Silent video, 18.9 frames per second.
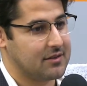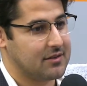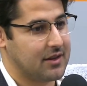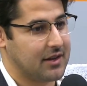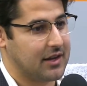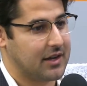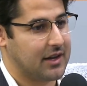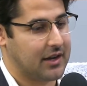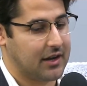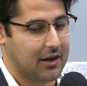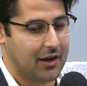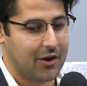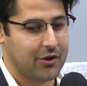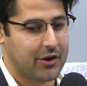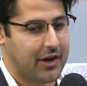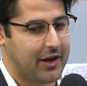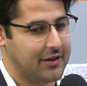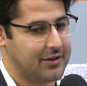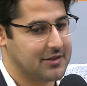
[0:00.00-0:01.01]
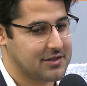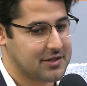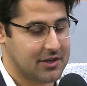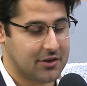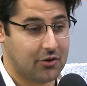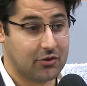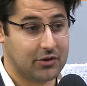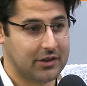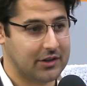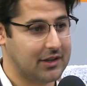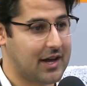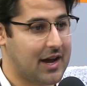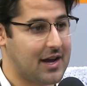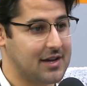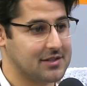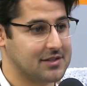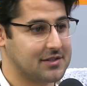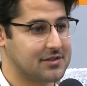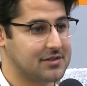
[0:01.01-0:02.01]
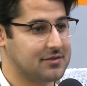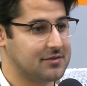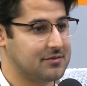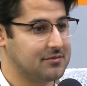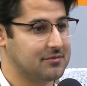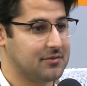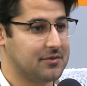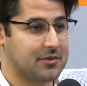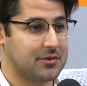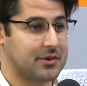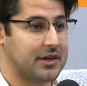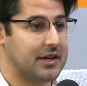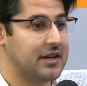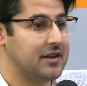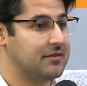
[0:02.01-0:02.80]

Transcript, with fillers: thinking, okay, this can only last three,